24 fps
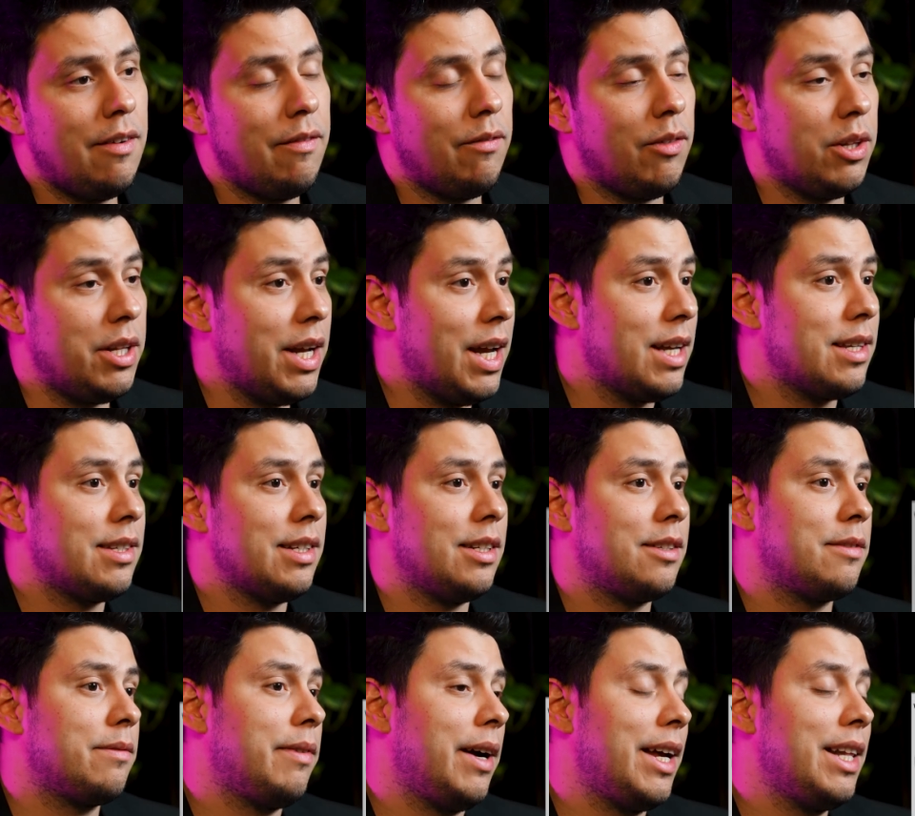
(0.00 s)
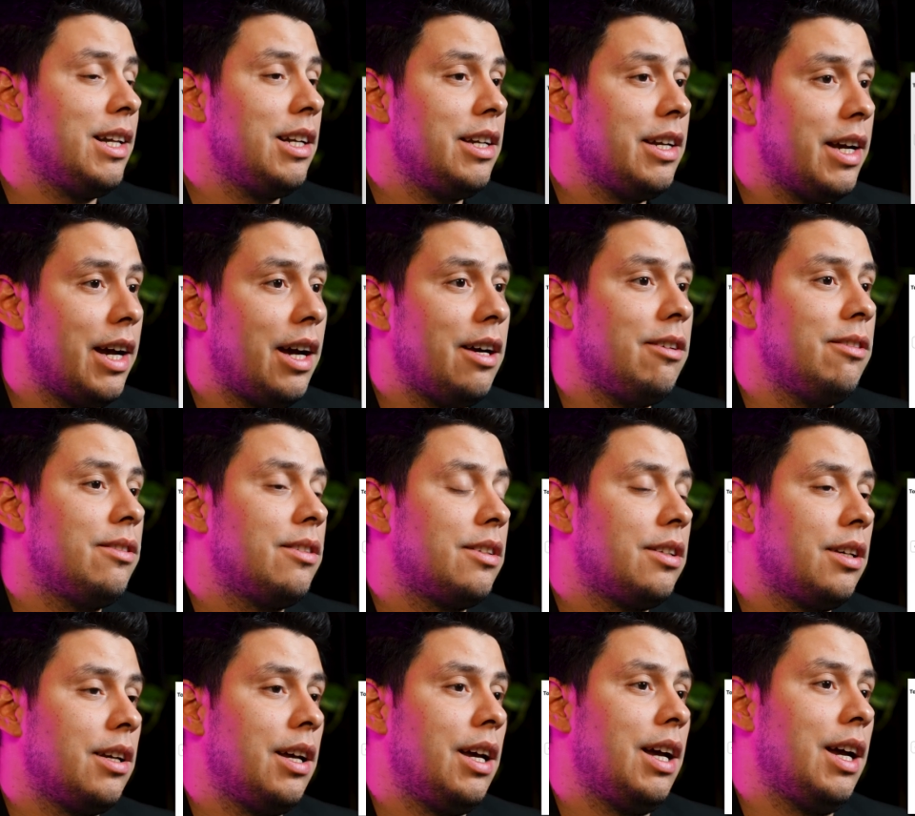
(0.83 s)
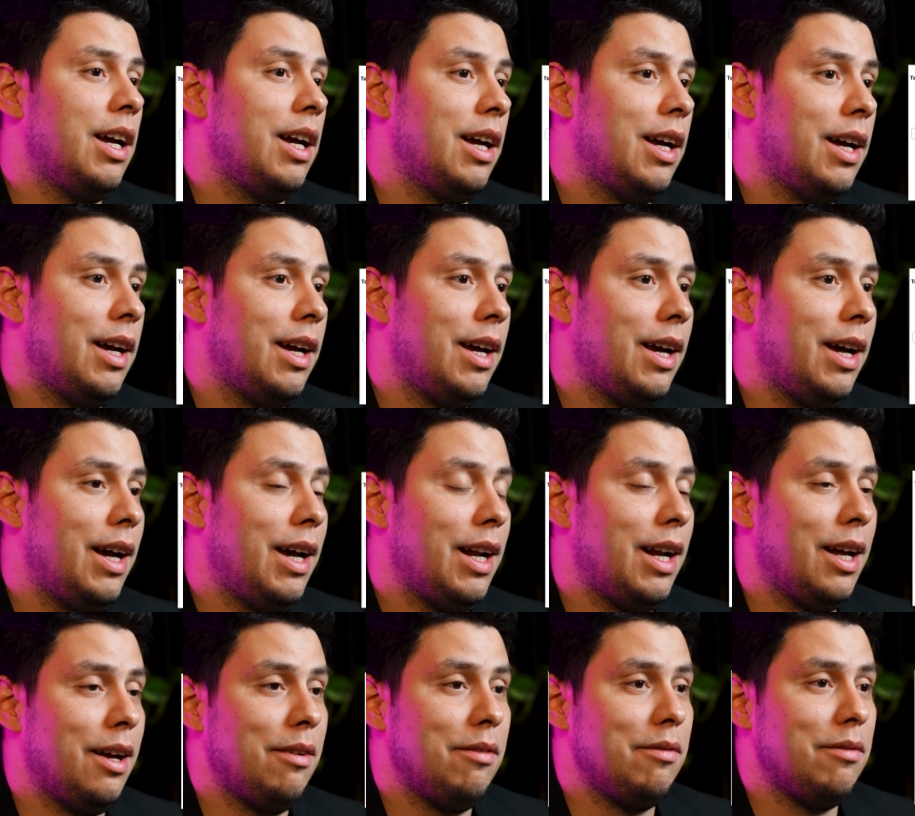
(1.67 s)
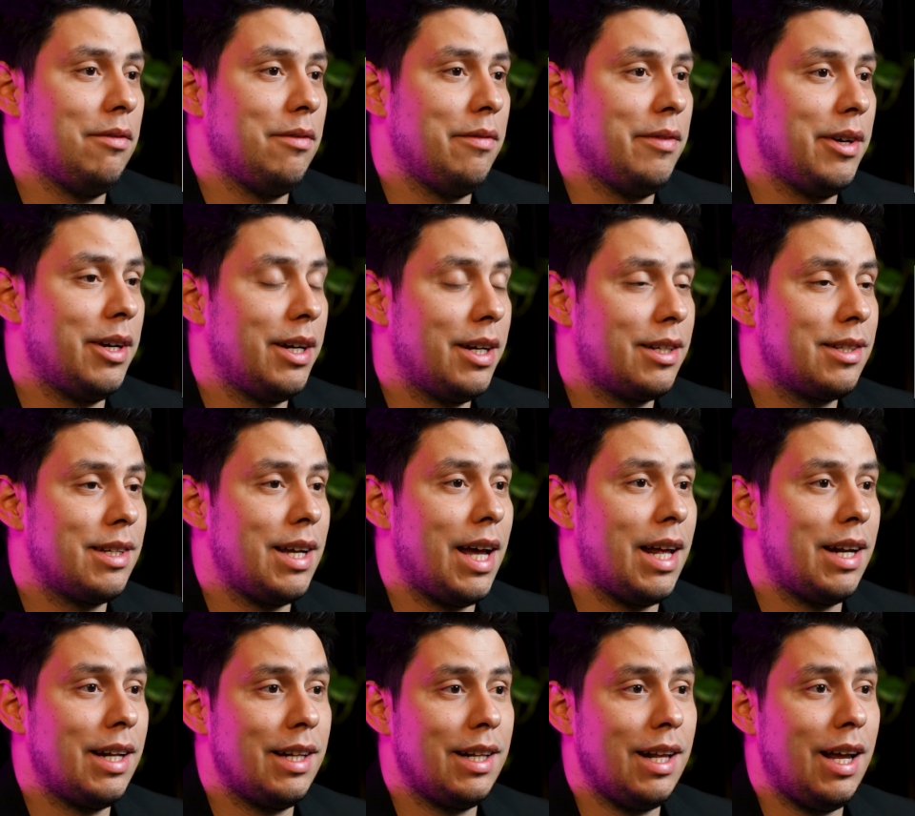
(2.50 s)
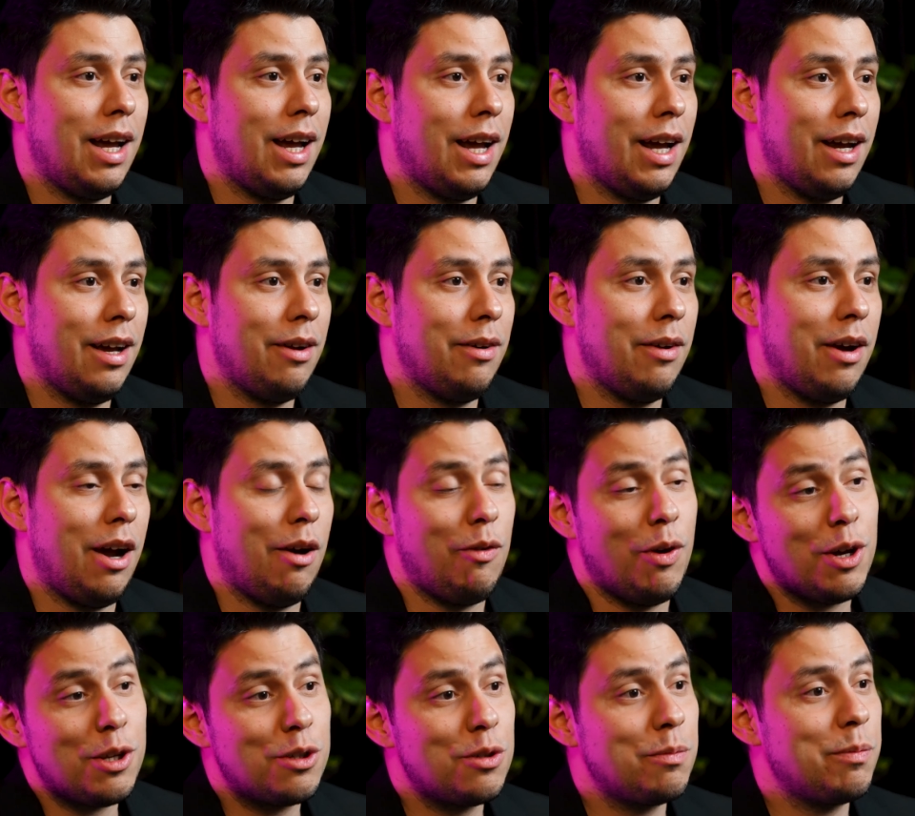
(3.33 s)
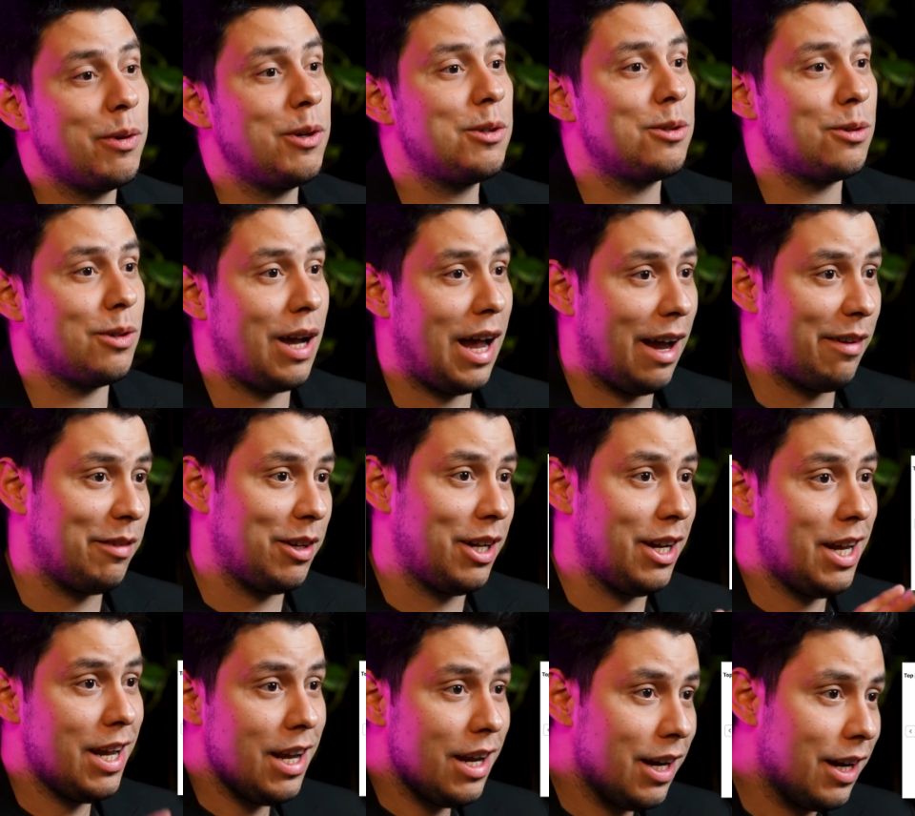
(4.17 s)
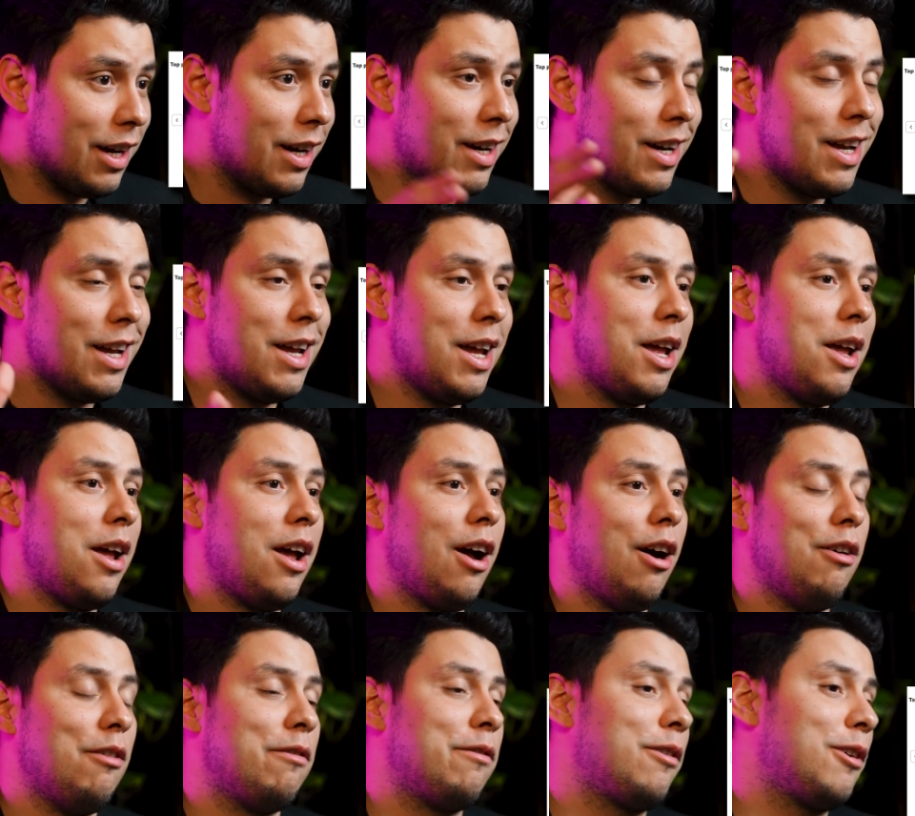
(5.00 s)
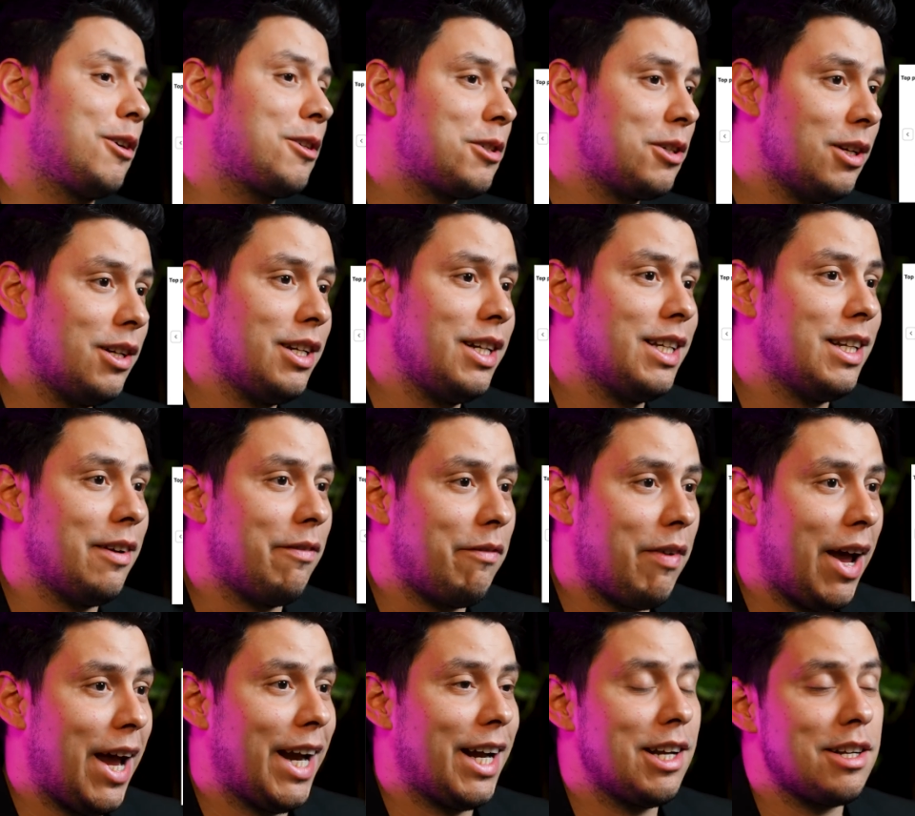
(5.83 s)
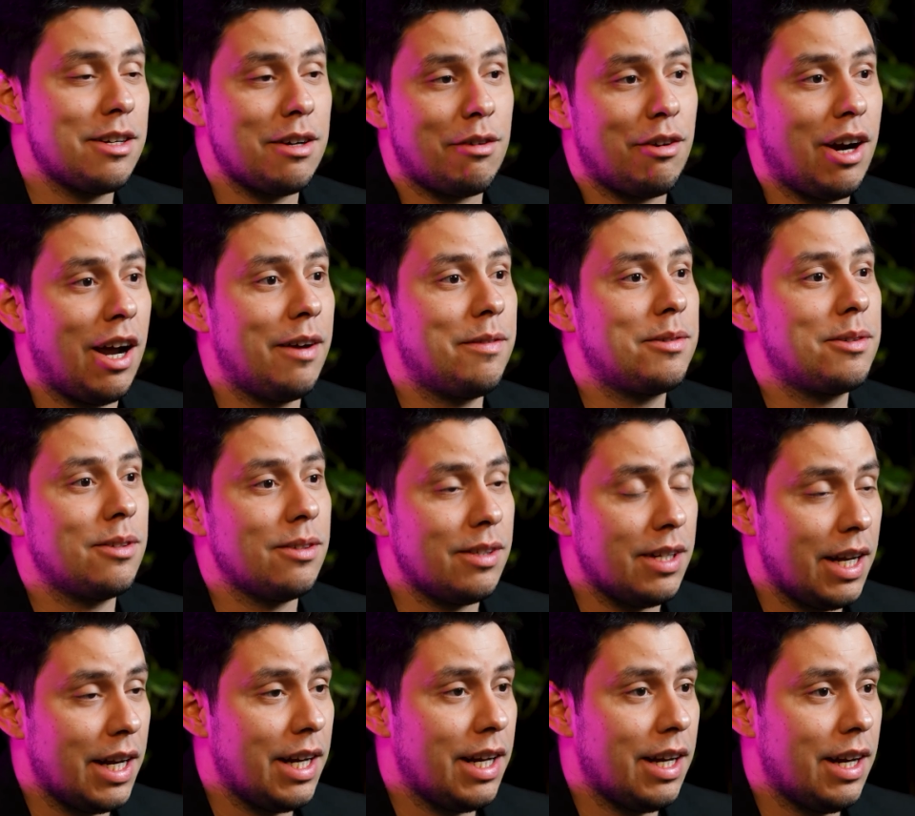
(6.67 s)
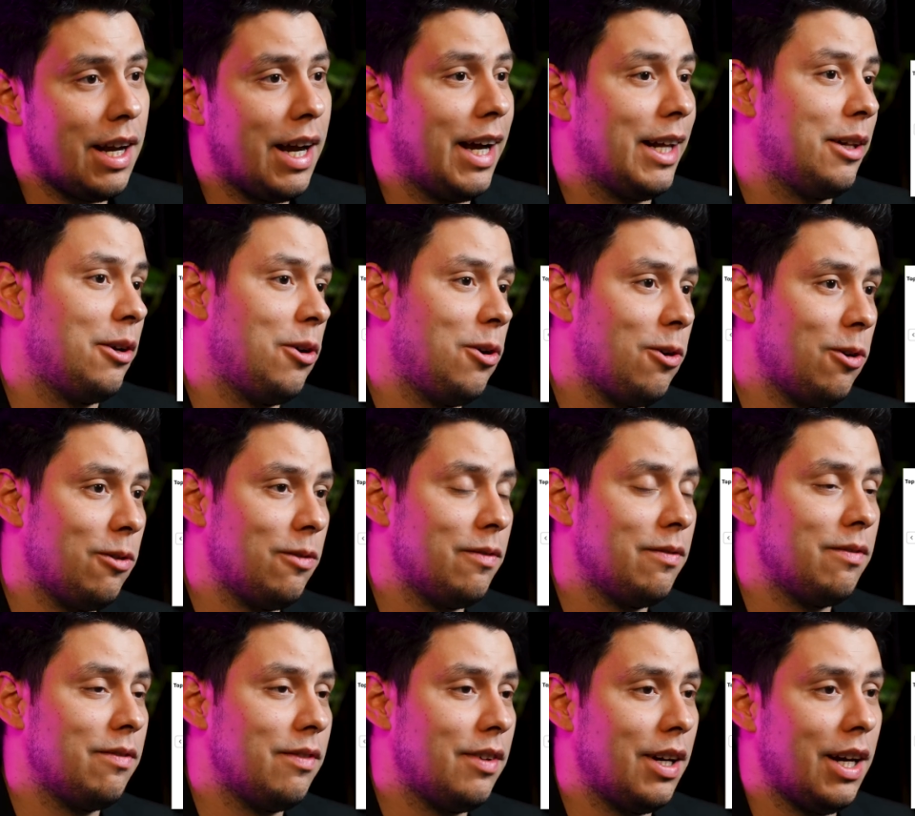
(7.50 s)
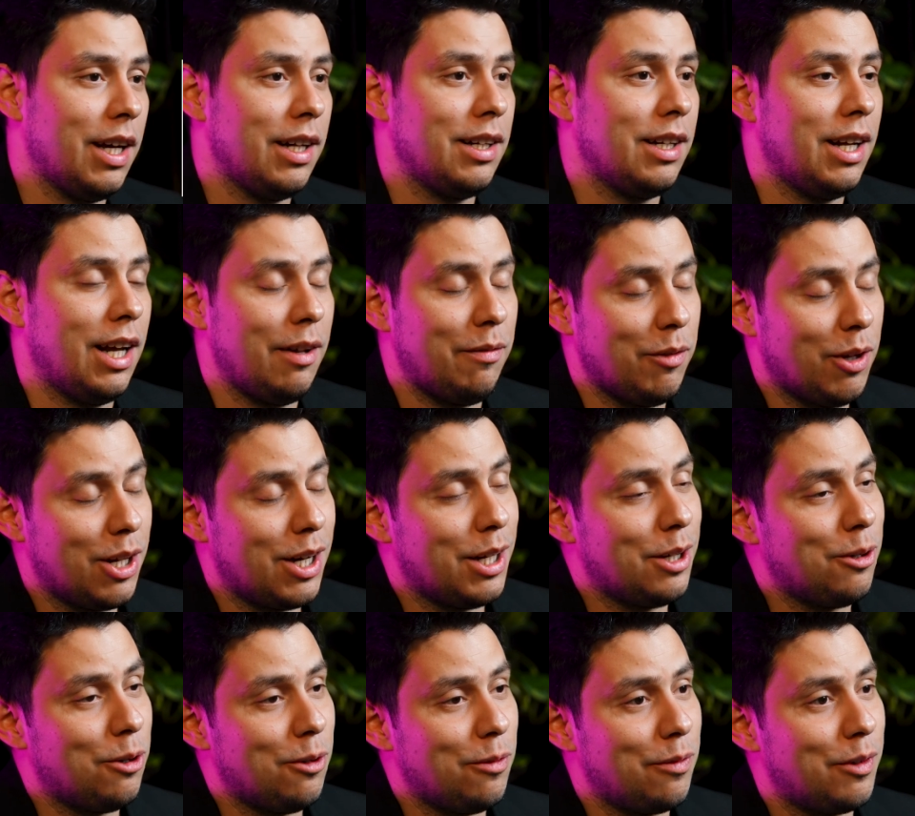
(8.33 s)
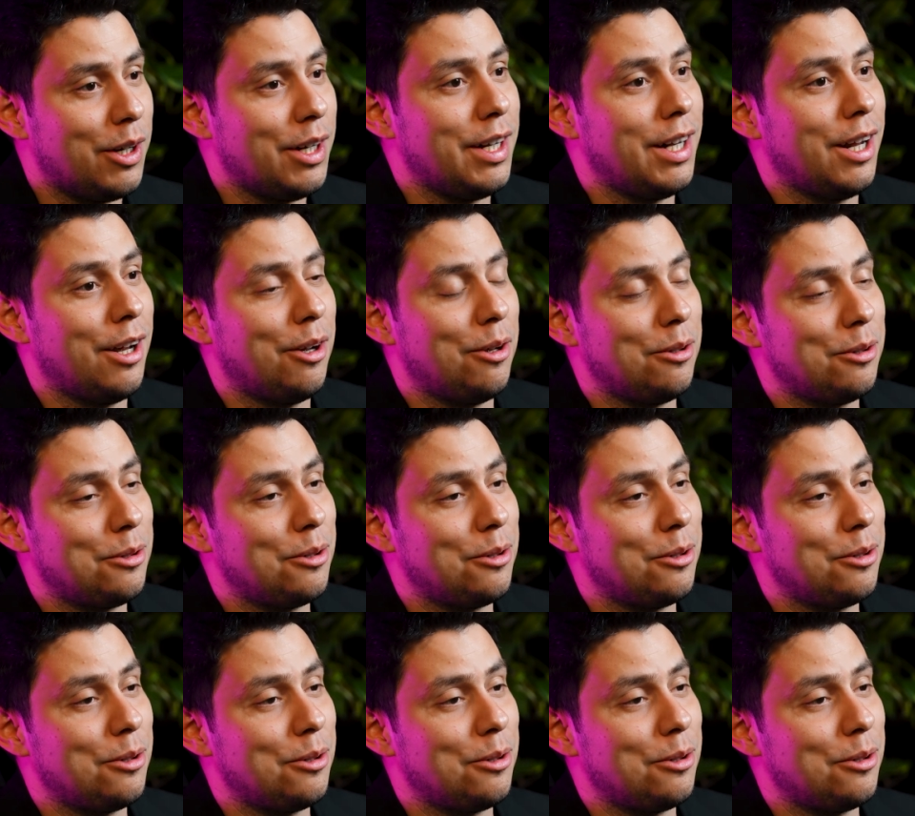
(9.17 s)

But yes, it's finally out uh, and I'm very excited. I, I was supposed to have it here. Unfortunately, the package arrives today at home and I'm not at home right now.